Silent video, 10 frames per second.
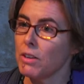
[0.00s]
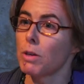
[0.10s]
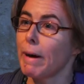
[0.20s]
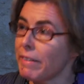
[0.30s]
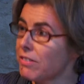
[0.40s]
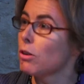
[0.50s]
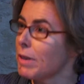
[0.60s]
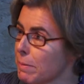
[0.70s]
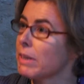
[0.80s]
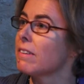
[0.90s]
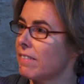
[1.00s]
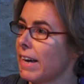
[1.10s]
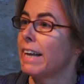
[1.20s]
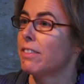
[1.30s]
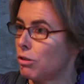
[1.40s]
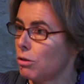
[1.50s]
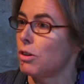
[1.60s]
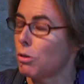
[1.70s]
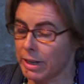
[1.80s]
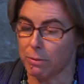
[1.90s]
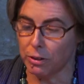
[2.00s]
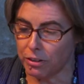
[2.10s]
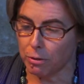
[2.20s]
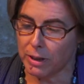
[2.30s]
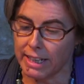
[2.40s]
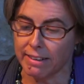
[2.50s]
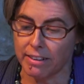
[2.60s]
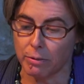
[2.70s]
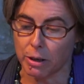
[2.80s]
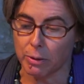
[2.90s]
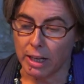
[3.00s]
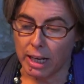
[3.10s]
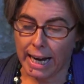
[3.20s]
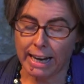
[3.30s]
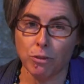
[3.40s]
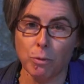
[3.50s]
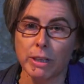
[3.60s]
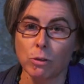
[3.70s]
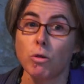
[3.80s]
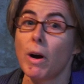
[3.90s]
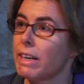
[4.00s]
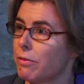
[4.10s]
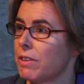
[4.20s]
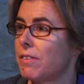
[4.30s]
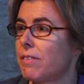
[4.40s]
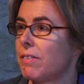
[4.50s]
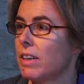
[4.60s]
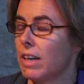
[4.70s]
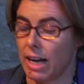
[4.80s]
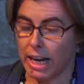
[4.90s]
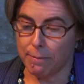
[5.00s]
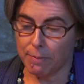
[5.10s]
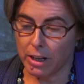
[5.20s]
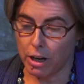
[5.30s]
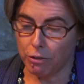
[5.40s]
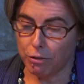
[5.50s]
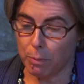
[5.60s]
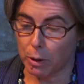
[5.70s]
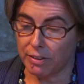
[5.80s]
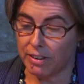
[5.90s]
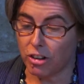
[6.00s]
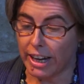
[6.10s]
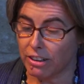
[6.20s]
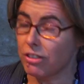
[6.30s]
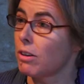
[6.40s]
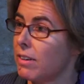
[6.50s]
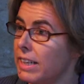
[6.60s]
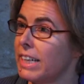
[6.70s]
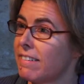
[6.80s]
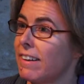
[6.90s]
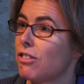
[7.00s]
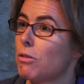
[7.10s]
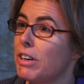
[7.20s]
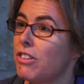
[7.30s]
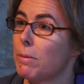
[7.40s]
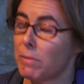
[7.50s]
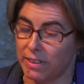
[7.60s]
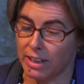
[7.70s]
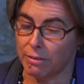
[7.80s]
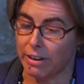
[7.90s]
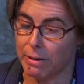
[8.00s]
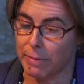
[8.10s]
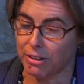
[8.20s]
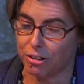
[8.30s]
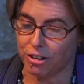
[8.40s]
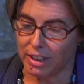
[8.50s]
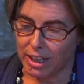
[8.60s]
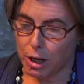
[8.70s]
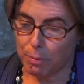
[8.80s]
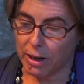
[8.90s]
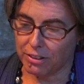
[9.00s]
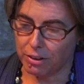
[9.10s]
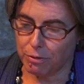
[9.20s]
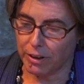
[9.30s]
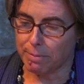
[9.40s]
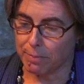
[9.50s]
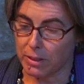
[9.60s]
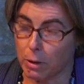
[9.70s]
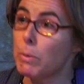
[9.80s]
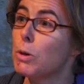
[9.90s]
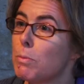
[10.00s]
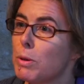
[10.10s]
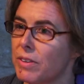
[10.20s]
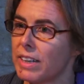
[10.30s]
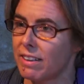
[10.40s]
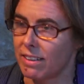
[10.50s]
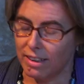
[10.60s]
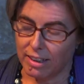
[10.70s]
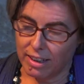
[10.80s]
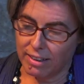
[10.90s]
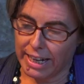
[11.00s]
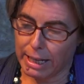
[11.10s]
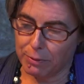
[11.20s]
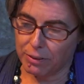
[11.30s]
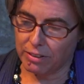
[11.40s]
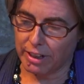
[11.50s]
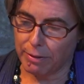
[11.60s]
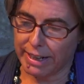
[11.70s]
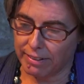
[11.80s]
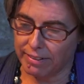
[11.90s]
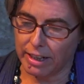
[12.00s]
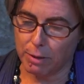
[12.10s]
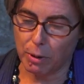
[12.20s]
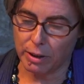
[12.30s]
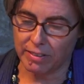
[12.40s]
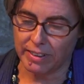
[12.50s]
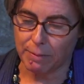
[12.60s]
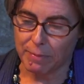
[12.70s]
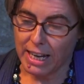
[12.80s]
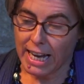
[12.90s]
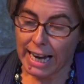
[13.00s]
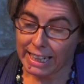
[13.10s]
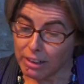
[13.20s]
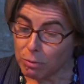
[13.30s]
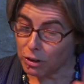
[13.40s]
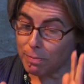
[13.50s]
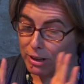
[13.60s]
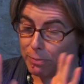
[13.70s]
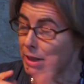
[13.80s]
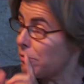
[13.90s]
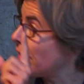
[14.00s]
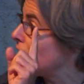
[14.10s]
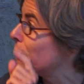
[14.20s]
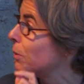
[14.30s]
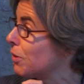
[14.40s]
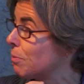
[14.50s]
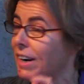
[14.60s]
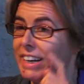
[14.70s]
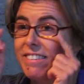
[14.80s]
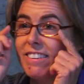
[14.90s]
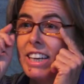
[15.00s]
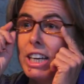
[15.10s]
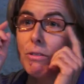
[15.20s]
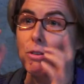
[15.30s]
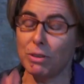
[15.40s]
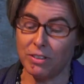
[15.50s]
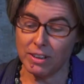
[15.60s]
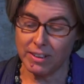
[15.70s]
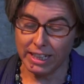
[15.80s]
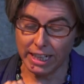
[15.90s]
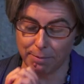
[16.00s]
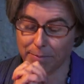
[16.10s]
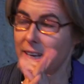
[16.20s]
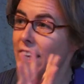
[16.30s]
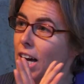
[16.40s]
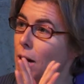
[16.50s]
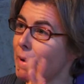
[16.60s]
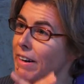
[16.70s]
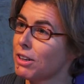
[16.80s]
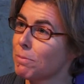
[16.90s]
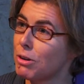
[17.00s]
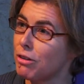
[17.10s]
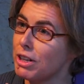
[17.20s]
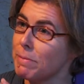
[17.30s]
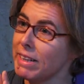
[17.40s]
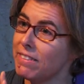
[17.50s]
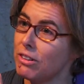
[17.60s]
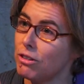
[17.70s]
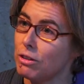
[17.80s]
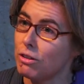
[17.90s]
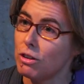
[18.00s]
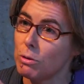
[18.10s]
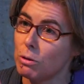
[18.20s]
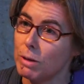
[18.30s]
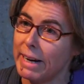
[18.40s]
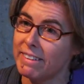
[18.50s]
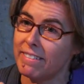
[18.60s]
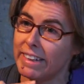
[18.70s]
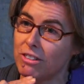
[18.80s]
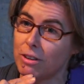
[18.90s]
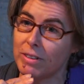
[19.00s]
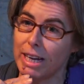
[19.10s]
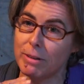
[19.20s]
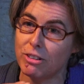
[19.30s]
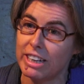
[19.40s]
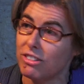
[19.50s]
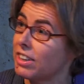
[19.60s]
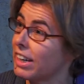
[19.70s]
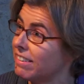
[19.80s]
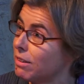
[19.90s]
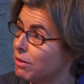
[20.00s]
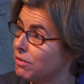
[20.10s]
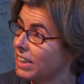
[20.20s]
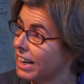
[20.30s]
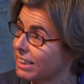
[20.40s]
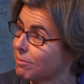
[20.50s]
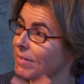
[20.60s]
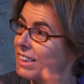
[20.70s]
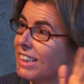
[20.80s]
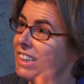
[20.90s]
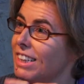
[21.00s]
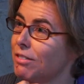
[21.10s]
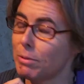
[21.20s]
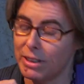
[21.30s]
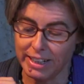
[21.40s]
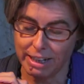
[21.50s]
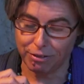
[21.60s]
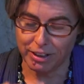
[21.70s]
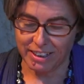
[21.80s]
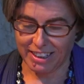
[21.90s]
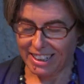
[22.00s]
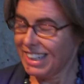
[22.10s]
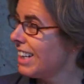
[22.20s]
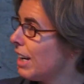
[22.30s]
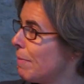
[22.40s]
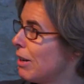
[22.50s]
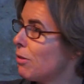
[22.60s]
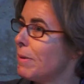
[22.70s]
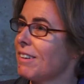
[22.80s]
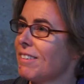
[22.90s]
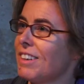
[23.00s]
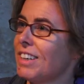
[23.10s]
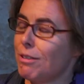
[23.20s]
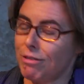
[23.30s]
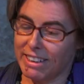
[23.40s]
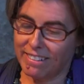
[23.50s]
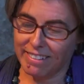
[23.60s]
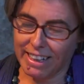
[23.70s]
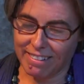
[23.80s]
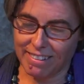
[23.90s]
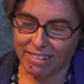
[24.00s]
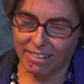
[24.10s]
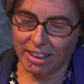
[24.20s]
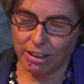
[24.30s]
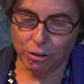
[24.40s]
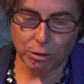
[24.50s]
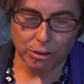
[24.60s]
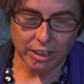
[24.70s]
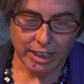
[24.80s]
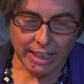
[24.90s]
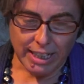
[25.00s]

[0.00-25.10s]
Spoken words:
the Paris Agreement and the 2-degree, 1-degree net zero as real drivers of policy change. So clearly international regimes still are very much part of the mood music that helps to direct policy. And I did want to mention my very small surprise, which was that the American Petroleum Institute knew all about the dangers of climate change in 1959, if you weren't there for Benjamin Franta's excellent talk.